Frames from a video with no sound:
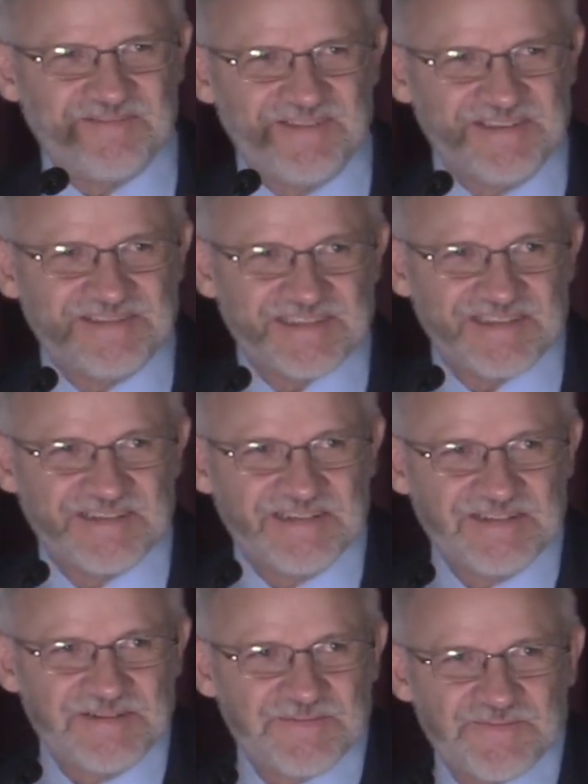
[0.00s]
I mean, it's a,
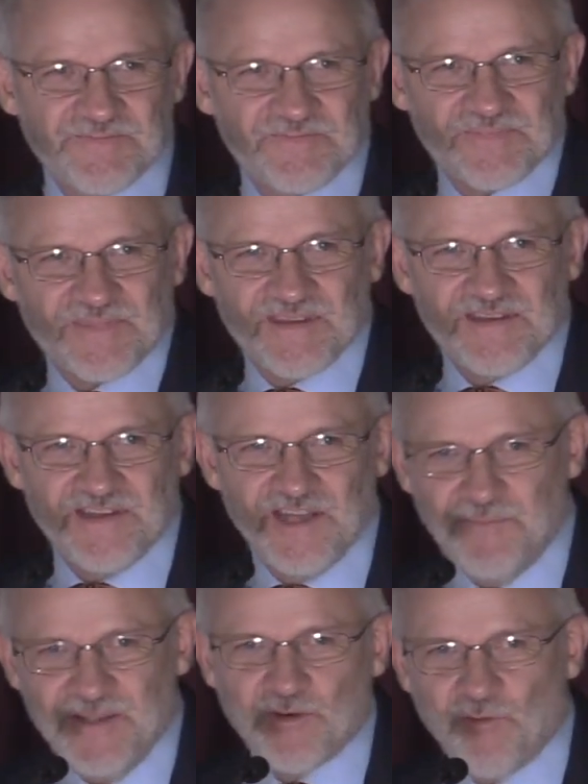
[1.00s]

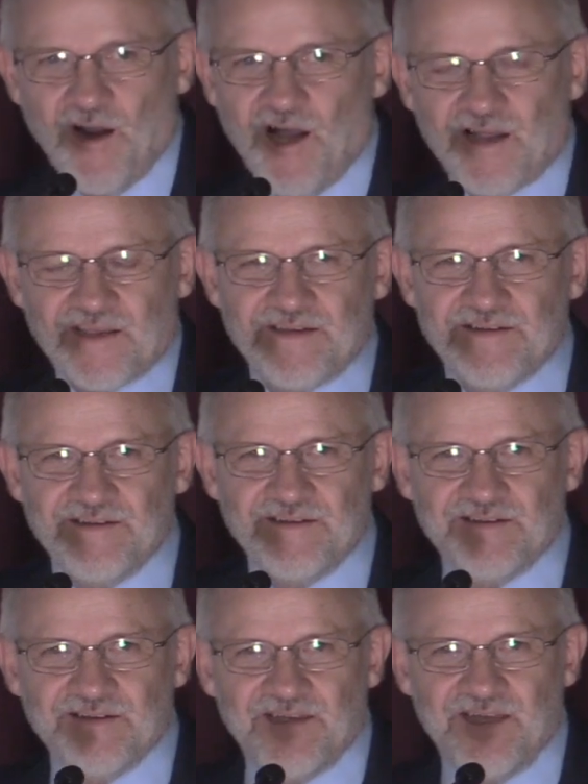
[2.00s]
a big rock.
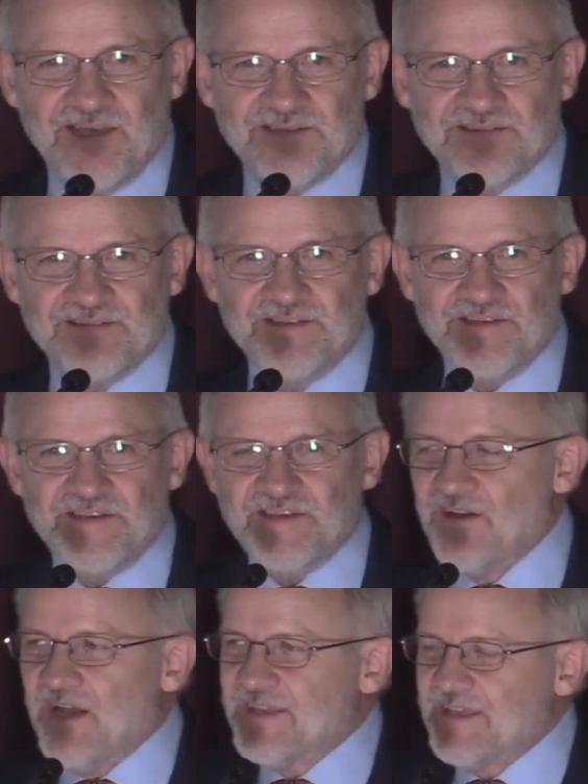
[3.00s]
And,
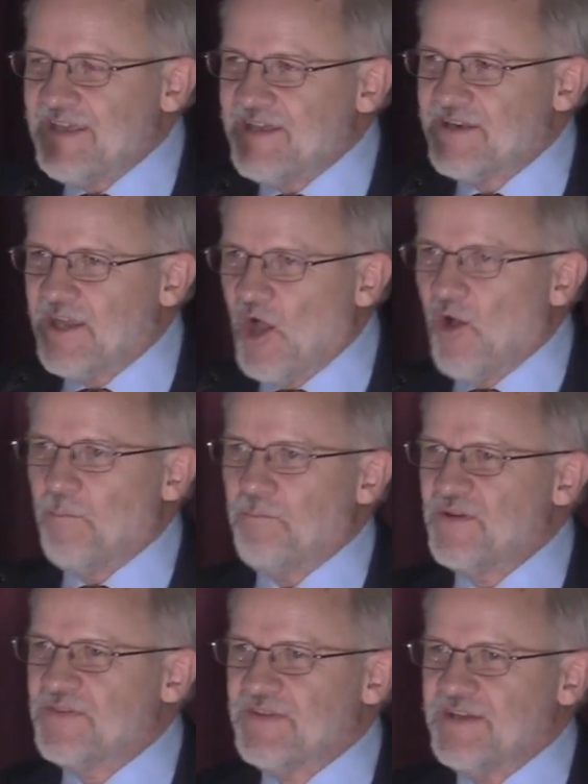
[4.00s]
you know, I can't help
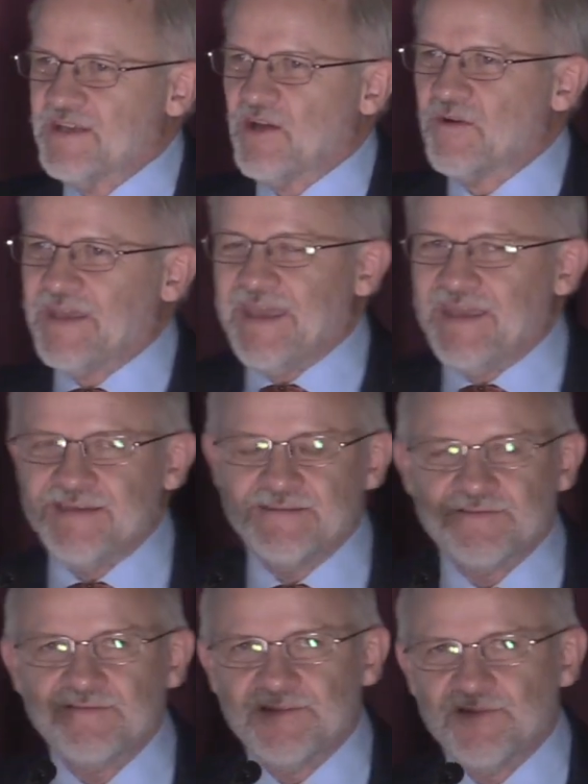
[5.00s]
but think, okay,
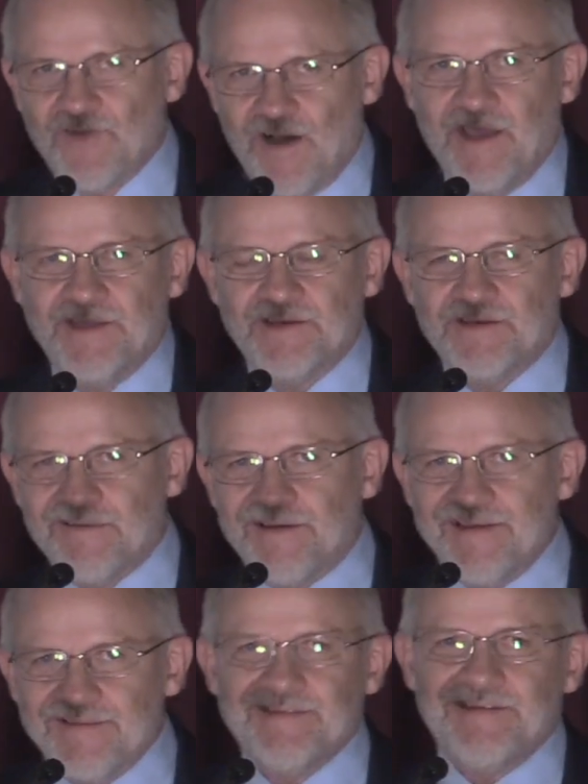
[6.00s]
fine, all
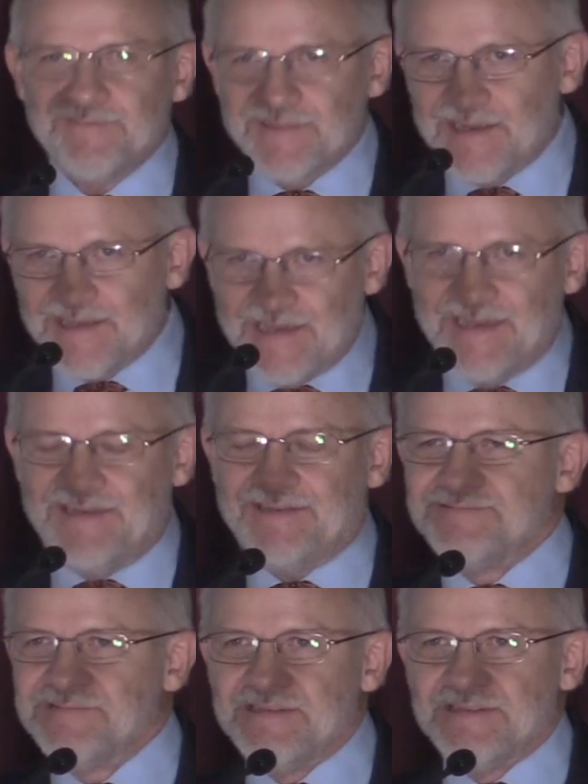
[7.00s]
right, I mean, I get it.
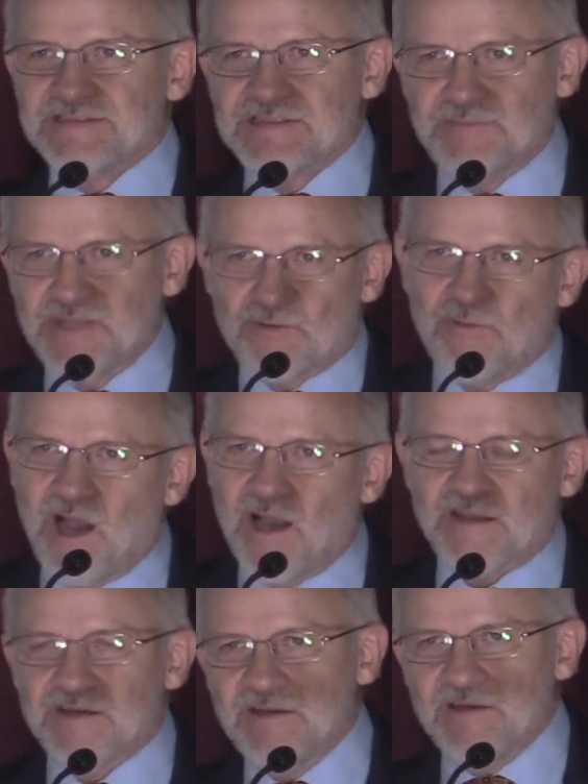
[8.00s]
It's a big
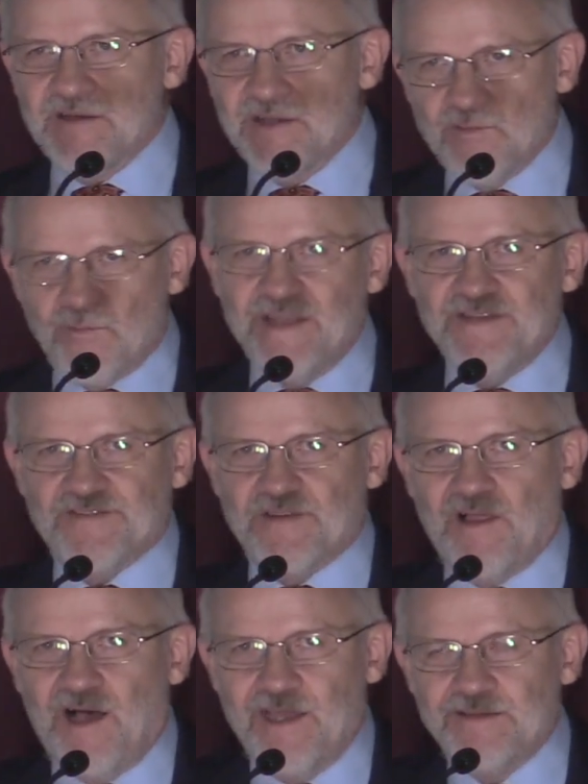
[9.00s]
rock, it weighs a
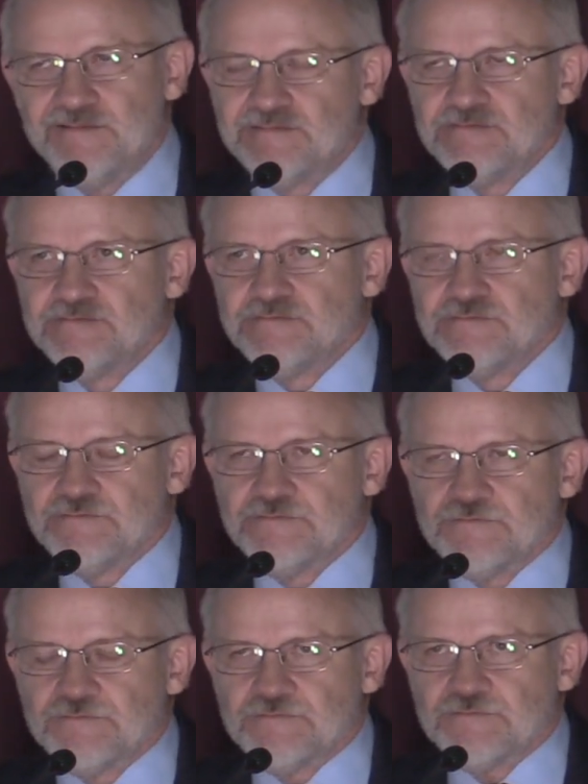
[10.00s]
lot.
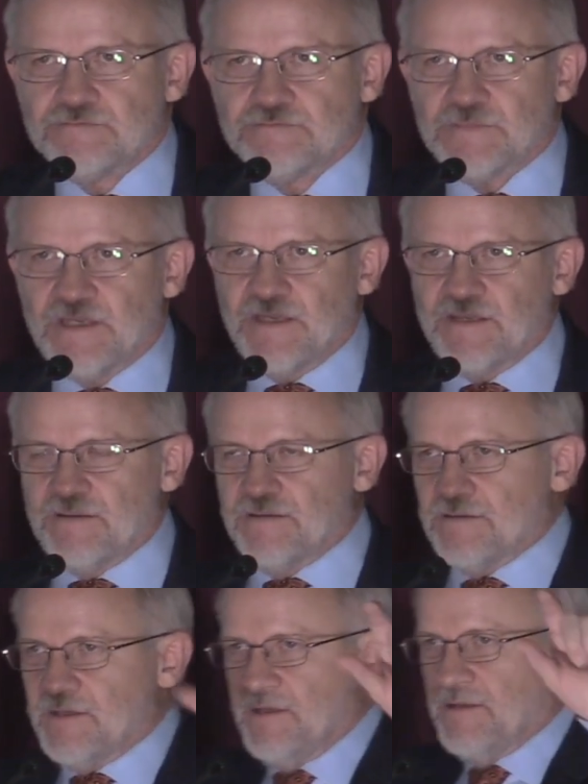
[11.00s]
It,
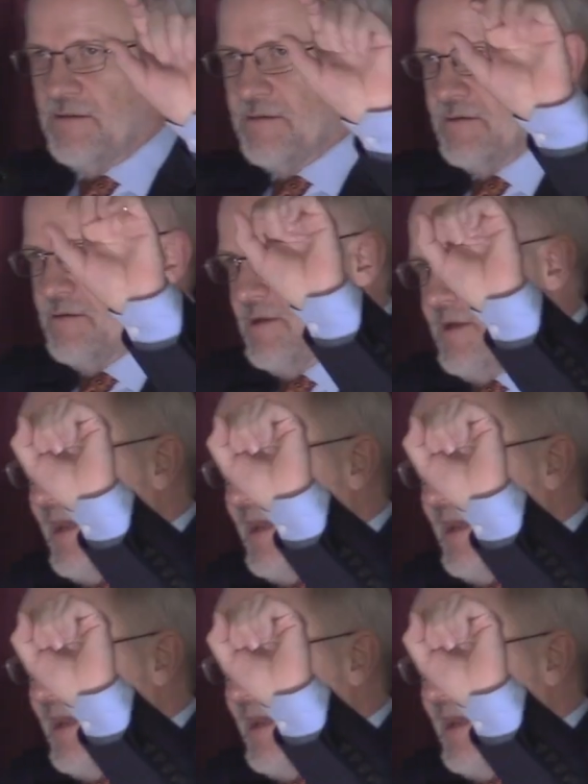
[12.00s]
it, it